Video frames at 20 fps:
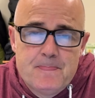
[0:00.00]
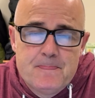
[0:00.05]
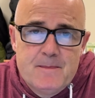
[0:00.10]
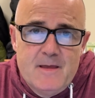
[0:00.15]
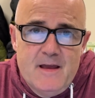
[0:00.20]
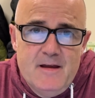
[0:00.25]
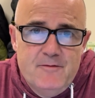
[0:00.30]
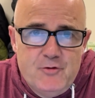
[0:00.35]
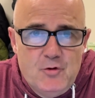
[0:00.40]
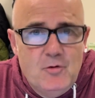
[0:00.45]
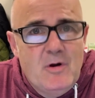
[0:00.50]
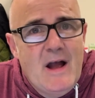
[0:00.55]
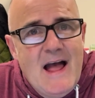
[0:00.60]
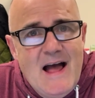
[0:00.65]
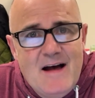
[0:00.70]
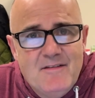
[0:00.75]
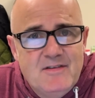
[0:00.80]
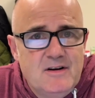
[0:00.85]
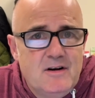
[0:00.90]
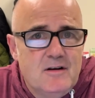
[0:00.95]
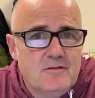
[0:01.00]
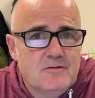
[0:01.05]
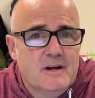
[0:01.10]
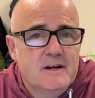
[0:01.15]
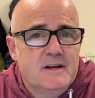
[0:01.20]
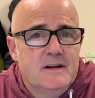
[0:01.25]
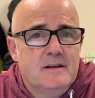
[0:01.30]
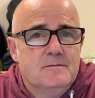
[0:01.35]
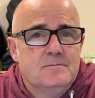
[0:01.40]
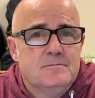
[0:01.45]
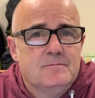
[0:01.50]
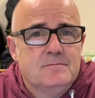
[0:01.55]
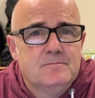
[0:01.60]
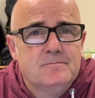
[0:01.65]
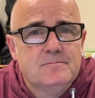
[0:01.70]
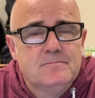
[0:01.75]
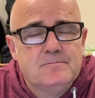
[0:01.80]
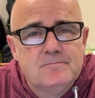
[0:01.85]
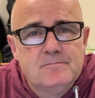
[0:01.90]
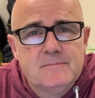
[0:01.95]
if you haven't already
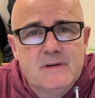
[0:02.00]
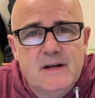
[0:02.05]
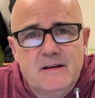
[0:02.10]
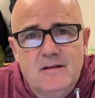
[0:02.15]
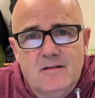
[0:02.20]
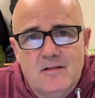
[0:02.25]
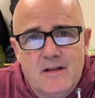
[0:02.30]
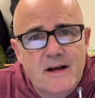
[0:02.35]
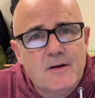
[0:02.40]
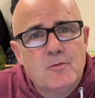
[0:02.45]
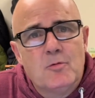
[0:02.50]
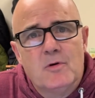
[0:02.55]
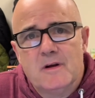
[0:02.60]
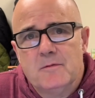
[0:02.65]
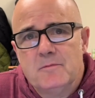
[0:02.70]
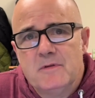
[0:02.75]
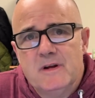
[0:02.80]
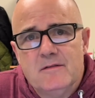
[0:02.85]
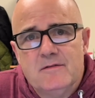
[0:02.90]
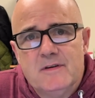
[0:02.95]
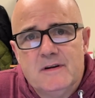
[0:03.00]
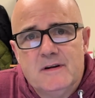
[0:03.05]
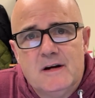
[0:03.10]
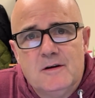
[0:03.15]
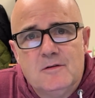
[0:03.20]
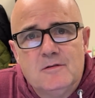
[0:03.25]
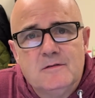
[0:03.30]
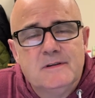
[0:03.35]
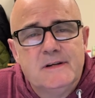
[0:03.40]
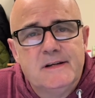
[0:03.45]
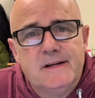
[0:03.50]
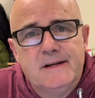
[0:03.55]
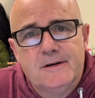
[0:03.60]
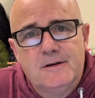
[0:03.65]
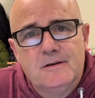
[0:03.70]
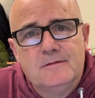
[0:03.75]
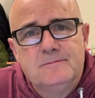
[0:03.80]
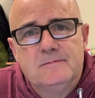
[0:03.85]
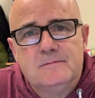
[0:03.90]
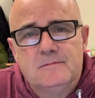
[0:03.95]
and you like what I'm giving out
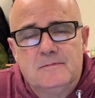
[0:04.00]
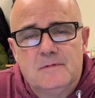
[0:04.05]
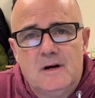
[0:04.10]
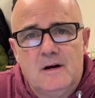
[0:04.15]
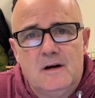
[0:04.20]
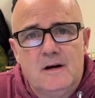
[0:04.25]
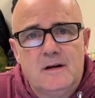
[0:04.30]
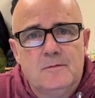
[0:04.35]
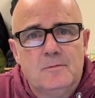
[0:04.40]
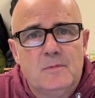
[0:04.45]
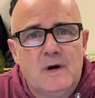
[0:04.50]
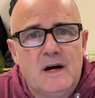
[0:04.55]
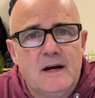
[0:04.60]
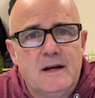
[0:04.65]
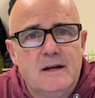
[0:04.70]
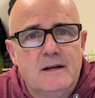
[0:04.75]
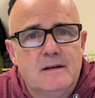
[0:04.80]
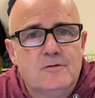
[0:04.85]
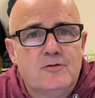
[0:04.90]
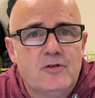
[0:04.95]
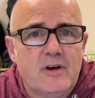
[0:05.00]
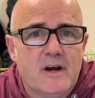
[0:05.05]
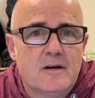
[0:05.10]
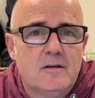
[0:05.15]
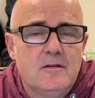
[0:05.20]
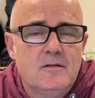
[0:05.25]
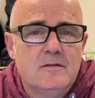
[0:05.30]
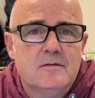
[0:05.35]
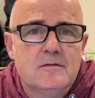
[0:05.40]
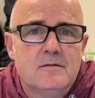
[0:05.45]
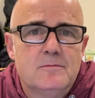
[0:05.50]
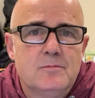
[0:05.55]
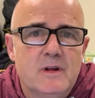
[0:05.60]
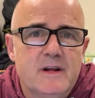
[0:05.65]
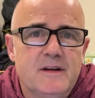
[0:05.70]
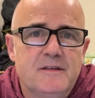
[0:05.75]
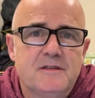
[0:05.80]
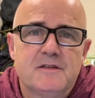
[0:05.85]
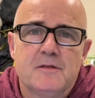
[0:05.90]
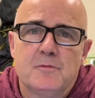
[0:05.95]
here on my channel,
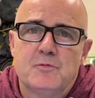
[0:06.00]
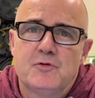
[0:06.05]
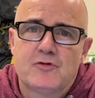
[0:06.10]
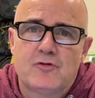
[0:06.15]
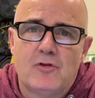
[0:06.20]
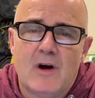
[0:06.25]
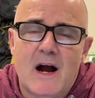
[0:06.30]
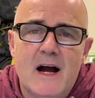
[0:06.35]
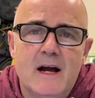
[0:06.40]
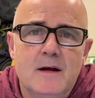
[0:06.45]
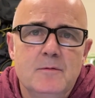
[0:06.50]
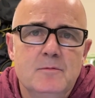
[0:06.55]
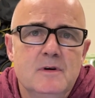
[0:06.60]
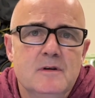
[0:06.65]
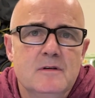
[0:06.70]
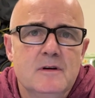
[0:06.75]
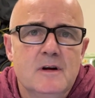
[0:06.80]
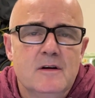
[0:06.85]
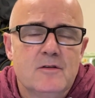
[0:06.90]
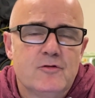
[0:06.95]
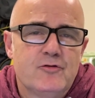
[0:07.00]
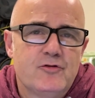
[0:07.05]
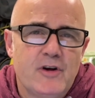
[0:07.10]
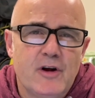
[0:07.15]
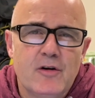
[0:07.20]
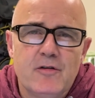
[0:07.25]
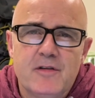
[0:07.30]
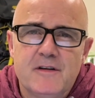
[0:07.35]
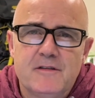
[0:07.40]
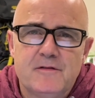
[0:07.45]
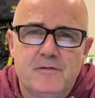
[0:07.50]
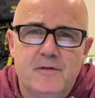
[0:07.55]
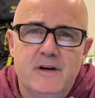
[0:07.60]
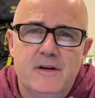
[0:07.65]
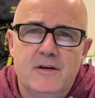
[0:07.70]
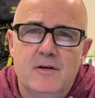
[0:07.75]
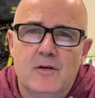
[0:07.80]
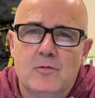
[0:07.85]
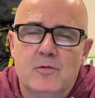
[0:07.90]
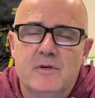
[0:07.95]
please subscribe. Share this
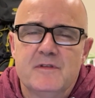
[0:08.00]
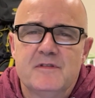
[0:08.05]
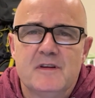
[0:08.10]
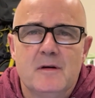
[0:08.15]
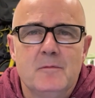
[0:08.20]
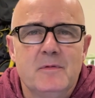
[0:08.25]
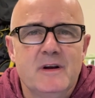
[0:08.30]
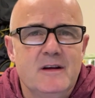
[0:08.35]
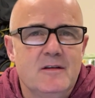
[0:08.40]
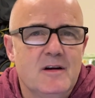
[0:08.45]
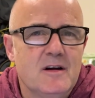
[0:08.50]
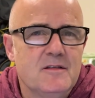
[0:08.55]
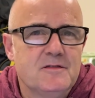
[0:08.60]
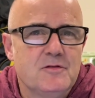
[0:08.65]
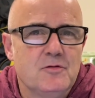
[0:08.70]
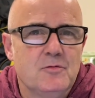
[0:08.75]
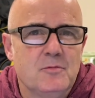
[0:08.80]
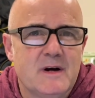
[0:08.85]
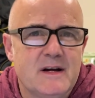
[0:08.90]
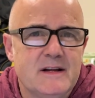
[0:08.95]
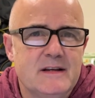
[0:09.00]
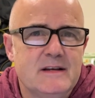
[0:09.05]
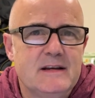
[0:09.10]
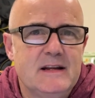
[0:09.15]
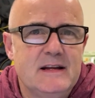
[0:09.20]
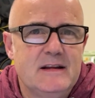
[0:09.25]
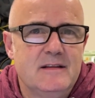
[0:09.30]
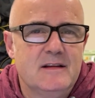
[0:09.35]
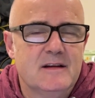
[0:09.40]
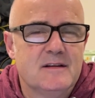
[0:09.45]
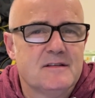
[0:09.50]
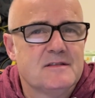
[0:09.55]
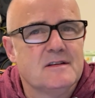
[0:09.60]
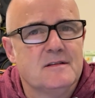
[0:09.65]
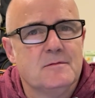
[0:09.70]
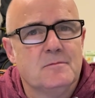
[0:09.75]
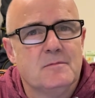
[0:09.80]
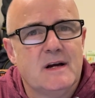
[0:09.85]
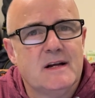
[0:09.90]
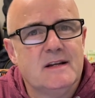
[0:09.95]
video with somebody else who might need this
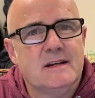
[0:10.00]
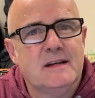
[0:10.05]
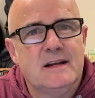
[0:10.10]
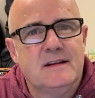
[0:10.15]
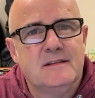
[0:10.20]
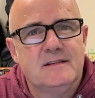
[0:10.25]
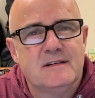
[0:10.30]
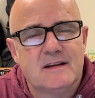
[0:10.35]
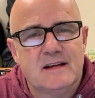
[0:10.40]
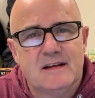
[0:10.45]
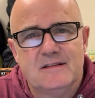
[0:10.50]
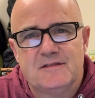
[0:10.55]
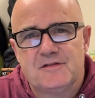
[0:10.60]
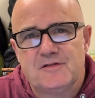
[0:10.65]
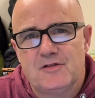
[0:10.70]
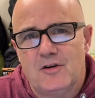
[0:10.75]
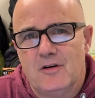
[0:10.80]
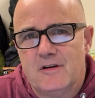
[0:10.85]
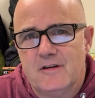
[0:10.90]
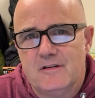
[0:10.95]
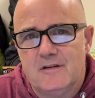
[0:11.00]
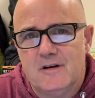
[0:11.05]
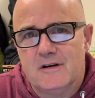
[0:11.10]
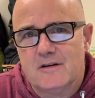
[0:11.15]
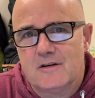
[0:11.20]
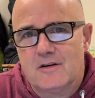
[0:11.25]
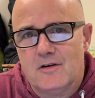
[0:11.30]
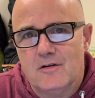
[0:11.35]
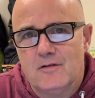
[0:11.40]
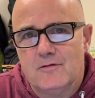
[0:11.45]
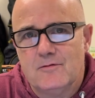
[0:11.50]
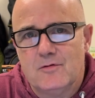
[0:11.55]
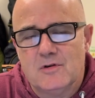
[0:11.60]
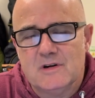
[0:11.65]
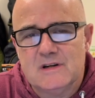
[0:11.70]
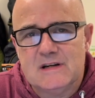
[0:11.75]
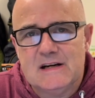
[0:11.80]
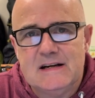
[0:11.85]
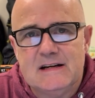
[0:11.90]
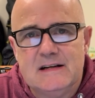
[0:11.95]
and might need to get started on a carnivore
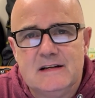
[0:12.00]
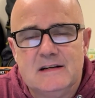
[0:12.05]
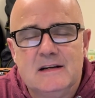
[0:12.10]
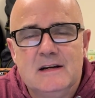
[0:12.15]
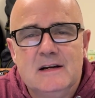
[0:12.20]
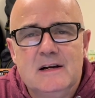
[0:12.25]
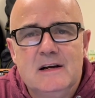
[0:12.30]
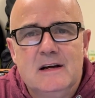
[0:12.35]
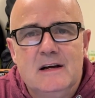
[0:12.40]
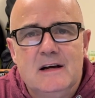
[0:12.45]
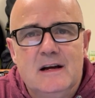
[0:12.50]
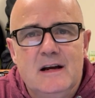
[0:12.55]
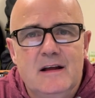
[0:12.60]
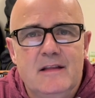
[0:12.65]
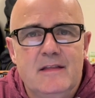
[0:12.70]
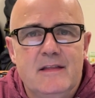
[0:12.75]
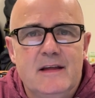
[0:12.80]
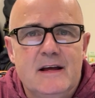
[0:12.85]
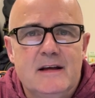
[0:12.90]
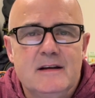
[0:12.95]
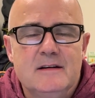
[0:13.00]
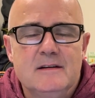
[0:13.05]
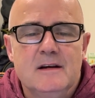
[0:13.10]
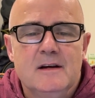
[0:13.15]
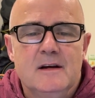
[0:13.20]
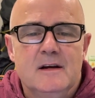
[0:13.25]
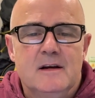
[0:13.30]
diet. And then